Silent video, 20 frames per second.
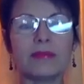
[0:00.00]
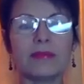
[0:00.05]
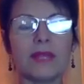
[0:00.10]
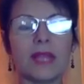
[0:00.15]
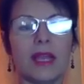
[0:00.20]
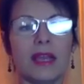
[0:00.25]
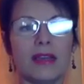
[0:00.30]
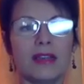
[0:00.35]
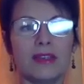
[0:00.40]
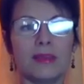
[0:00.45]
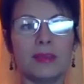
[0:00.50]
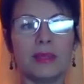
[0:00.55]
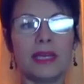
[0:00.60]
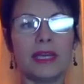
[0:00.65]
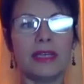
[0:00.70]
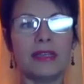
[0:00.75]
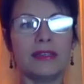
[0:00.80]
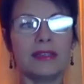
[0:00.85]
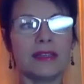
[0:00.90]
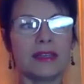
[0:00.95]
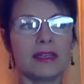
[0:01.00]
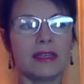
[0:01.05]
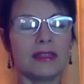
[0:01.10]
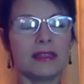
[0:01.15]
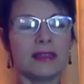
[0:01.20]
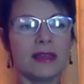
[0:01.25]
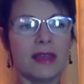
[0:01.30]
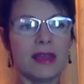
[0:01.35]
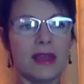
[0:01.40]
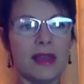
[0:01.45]
explains it.
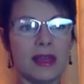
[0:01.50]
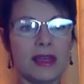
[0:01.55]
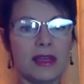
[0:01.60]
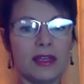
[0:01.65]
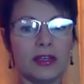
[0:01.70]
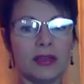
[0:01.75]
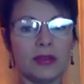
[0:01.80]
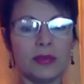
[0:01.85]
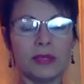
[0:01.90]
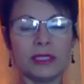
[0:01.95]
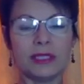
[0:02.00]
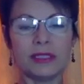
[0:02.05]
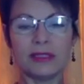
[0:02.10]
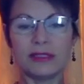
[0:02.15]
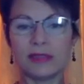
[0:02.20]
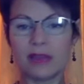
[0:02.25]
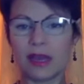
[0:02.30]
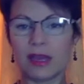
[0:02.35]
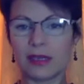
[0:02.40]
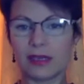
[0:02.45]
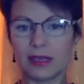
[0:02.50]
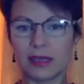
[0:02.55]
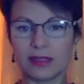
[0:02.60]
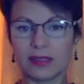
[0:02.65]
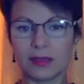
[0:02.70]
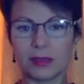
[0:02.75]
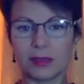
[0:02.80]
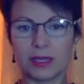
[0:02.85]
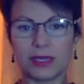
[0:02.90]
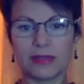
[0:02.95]
Human design
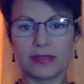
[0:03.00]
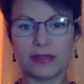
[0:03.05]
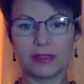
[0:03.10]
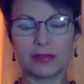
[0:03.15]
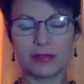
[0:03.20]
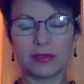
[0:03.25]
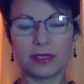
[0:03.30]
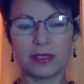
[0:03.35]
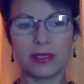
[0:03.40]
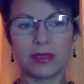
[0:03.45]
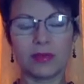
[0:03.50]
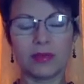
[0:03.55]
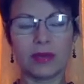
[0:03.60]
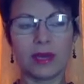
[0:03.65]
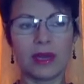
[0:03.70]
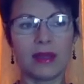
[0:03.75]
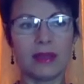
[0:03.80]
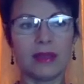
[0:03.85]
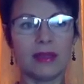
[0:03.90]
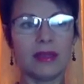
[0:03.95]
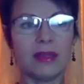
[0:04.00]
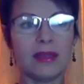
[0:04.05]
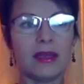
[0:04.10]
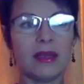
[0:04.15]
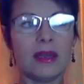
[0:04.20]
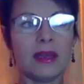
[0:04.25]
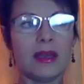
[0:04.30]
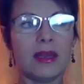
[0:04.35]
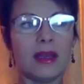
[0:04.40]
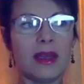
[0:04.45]
explains it really well.
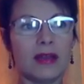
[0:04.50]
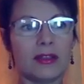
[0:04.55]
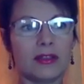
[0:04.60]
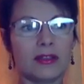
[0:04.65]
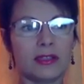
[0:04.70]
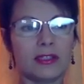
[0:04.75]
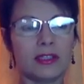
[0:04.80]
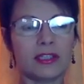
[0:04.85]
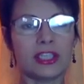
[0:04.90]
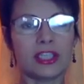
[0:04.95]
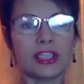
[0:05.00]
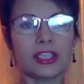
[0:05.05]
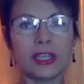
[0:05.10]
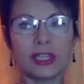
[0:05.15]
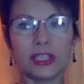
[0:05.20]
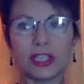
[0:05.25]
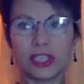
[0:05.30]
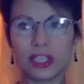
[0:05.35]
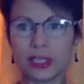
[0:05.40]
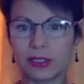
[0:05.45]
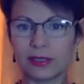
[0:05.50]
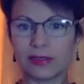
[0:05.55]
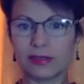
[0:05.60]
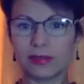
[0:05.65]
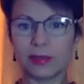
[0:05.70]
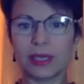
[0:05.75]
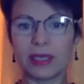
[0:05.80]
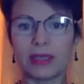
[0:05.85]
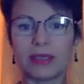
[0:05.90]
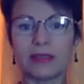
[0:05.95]
Traditional Chinese
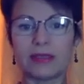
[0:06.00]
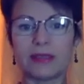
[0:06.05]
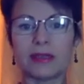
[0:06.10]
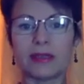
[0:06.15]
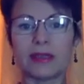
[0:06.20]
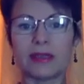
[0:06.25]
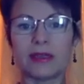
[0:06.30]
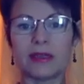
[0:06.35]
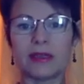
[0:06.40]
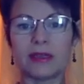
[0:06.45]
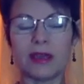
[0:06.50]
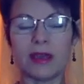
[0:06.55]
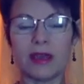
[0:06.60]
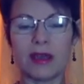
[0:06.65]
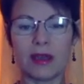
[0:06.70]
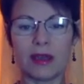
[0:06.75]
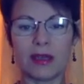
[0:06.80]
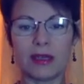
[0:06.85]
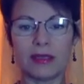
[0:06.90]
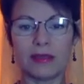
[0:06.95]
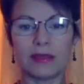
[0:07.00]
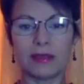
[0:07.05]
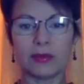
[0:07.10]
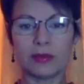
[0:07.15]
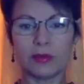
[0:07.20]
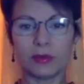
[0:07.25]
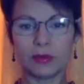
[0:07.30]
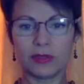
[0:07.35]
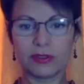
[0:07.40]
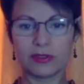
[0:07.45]
medicine is a
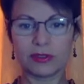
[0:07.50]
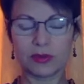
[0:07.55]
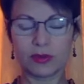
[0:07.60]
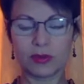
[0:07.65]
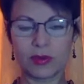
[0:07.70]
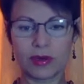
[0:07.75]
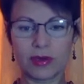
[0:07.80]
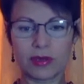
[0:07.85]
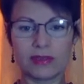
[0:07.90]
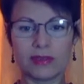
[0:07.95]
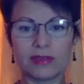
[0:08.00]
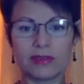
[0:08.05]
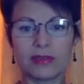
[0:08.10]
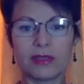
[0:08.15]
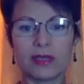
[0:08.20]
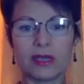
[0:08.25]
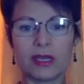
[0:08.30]
good source